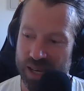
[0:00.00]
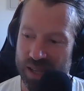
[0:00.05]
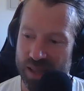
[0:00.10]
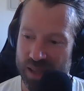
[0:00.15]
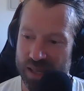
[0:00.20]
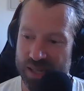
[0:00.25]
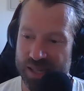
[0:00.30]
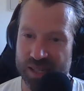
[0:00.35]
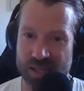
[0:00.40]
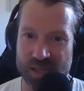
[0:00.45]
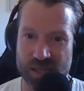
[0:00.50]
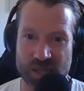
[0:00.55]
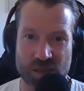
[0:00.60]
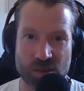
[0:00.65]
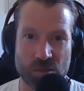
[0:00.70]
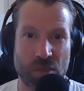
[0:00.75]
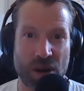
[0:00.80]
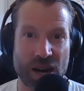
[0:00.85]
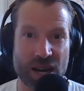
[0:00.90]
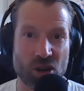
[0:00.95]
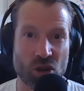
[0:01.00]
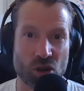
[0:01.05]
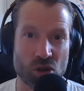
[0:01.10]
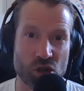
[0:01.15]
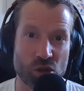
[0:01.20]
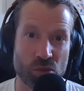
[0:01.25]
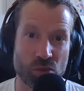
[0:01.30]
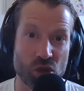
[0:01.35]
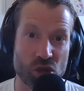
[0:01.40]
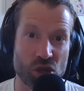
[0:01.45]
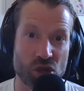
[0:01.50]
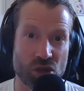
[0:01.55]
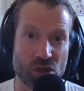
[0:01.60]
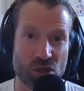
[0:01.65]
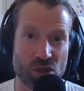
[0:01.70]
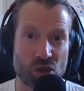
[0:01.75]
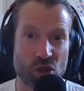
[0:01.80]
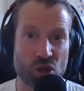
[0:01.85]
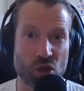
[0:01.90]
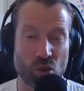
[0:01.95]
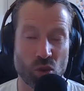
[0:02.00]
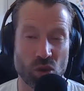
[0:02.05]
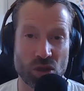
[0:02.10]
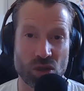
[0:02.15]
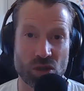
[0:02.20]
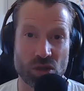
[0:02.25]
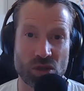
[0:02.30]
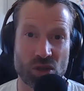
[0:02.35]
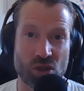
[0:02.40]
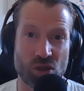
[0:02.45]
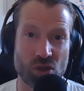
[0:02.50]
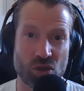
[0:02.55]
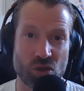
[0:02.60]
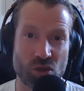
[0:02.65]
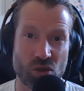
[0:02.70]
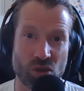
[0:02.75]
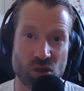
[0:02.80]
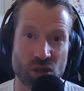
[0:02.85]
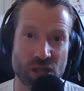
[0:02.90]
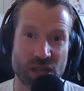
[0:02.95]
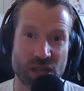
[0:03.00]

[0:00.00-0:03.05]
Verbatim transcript: this is my contribution to the world to